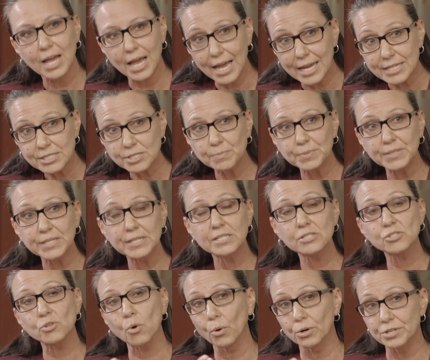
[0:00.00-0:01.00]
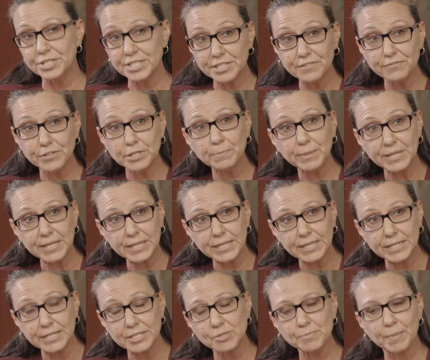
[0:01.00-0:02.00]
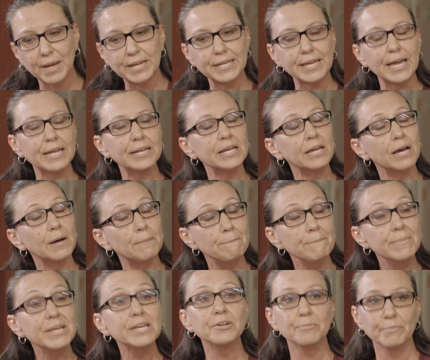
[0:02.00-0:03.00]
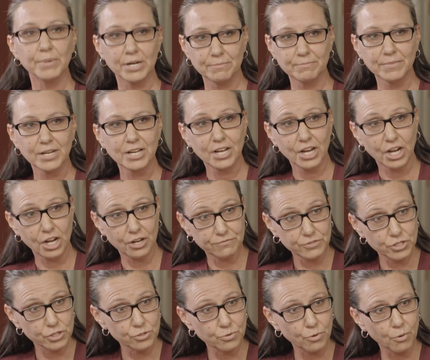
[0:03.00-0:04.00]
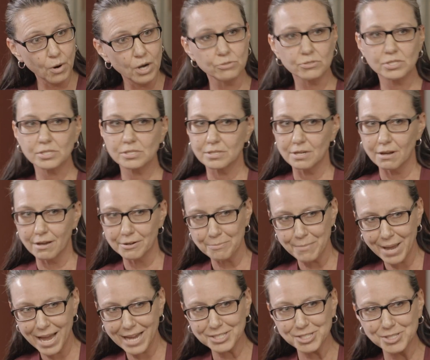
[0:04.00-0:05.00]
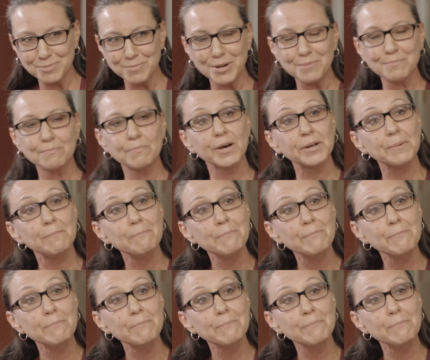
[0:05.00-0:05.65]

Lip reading: SBs or DVBEs by getting a minimum of 2 quotes, not a maximum, but a